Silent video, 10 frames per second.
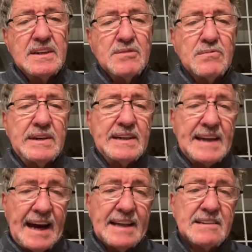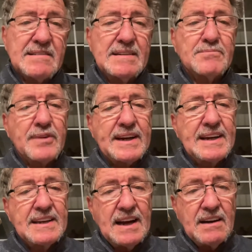We gather in
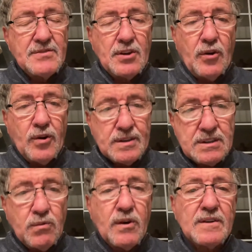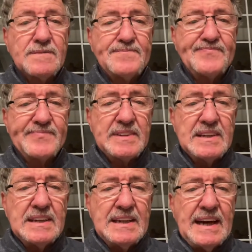breaking down the Lord's Word.
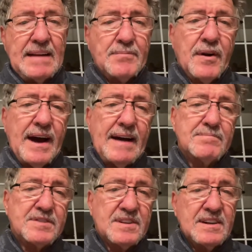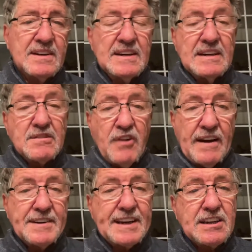And perhaps the
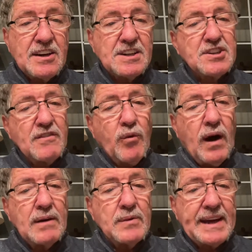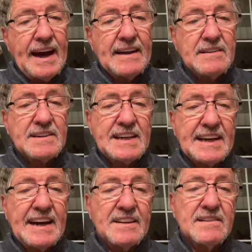crowning touch of why we gather
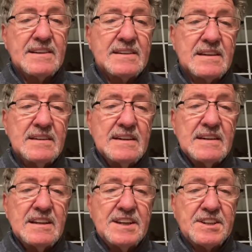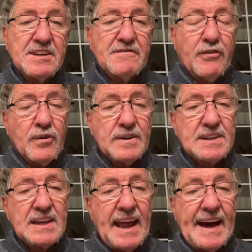together is listed for
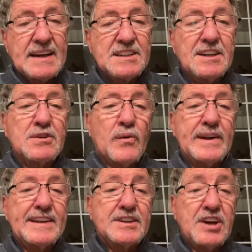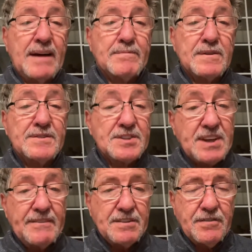us in Acts, the 20th chapter and the
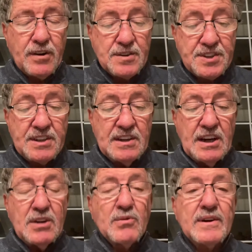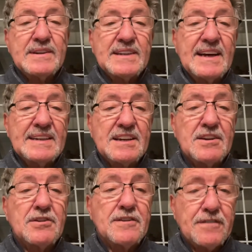7th verse, where it says, And
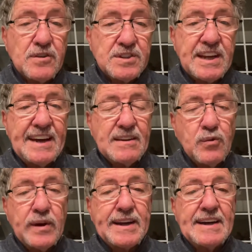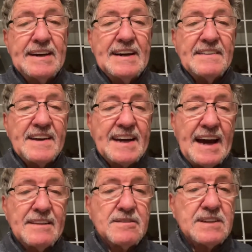on the first day of the week, they
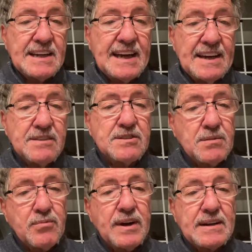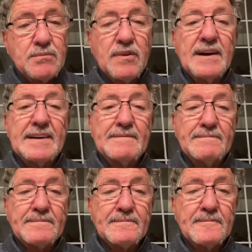gathered together to break bread.
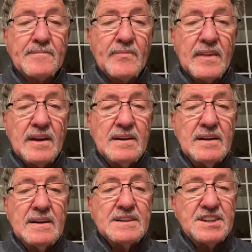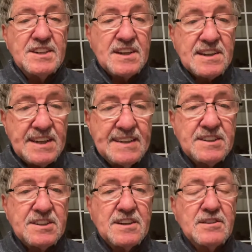Jesus
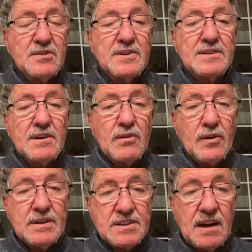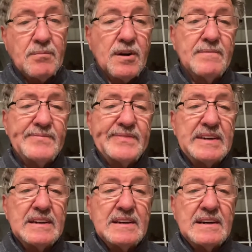instituted the Lord's Supper
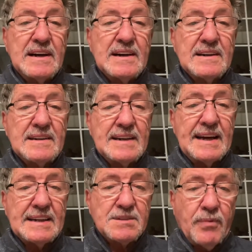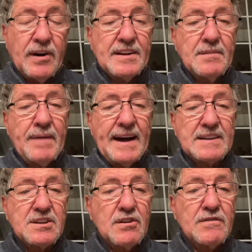uh, as part of the
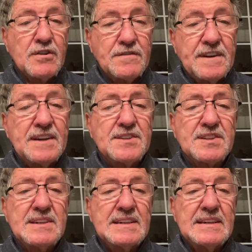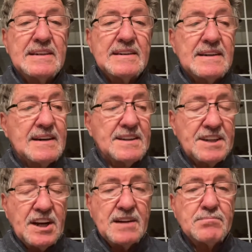Passover feast uh, the
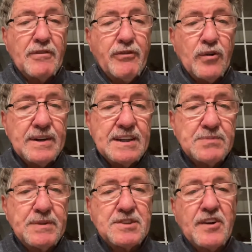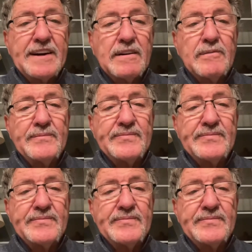night before his betrayal.